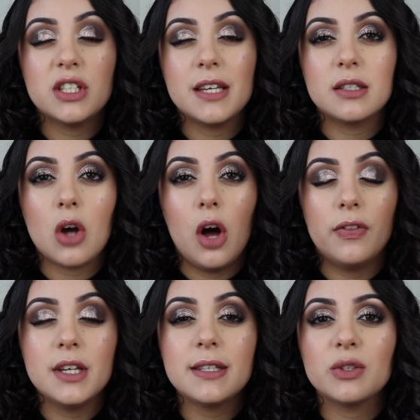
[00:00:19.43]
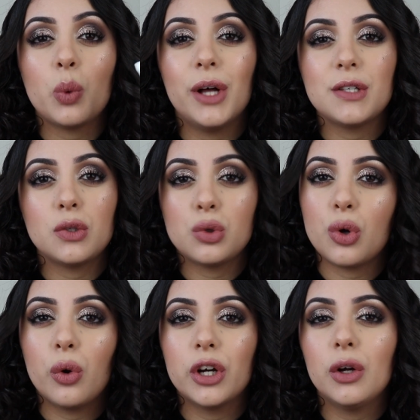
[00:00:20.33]
test on this as well as a
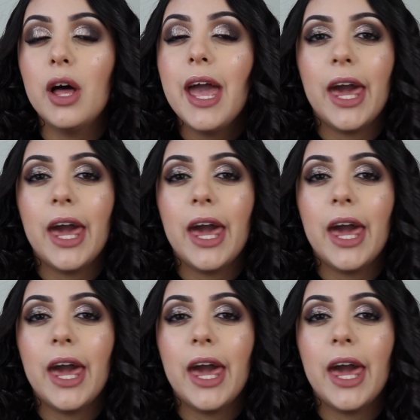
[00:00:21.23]
tutorial,